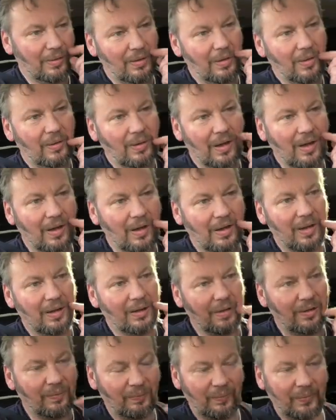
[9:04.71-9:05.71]
know, I
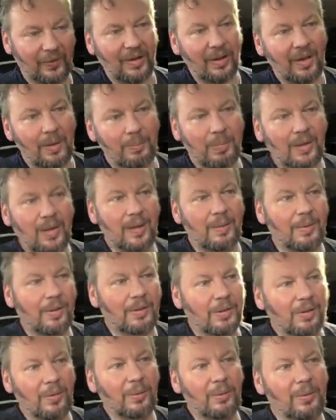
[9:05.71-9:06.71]
can't say I blame the
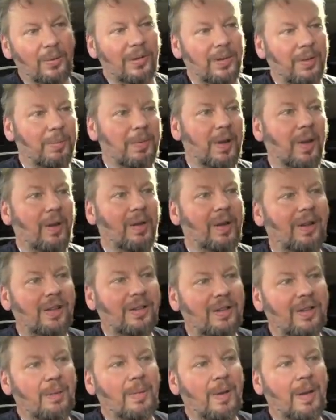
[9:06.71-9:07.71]
schools, to be
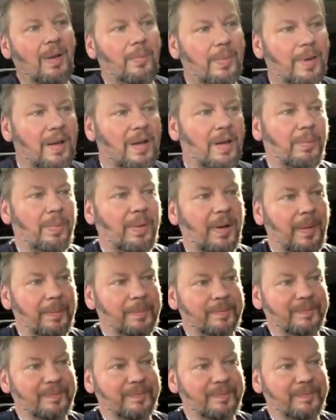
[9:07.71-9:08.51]
honest, about being a bit